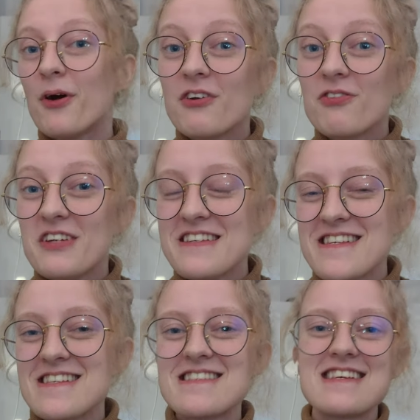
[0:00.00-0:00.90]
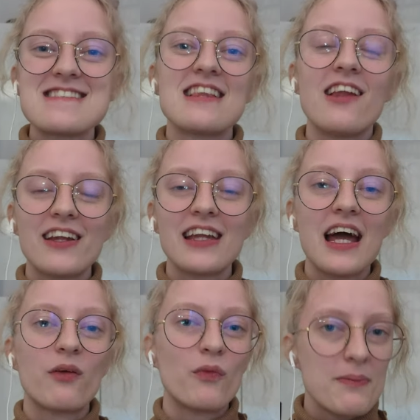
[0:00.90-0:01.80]
Bird feces is a lot
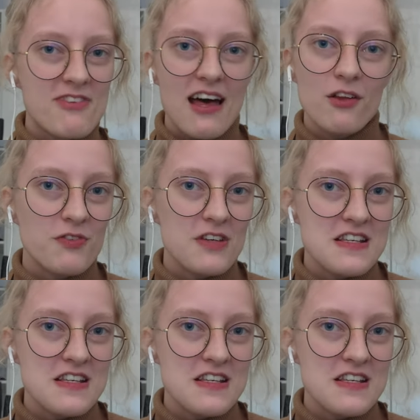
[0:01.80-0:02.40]
like reptile